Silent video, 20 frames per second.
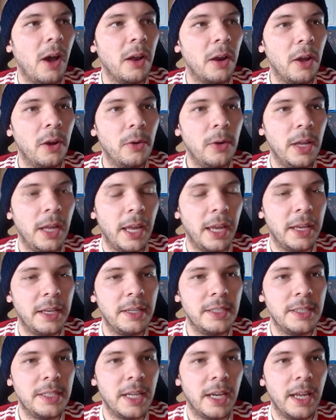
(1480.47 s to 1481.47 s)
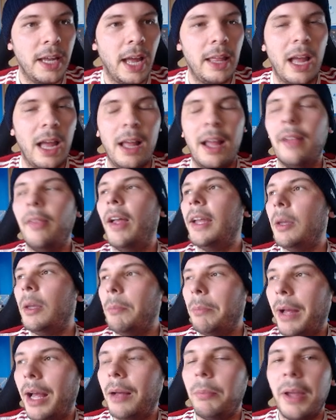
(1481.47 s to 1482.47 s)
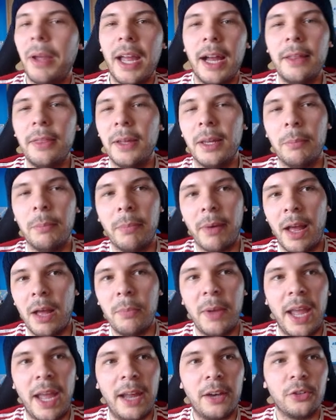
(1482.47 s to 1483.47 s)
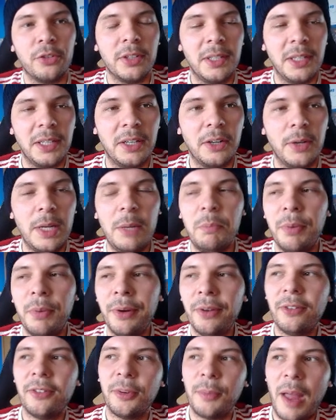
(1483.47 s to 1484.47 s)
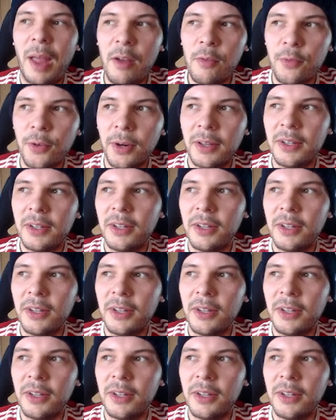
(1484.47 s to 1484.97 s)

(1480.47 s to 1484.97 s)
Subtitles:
auto. And I like Mbappe. I think Mbappe actually, he puts some effort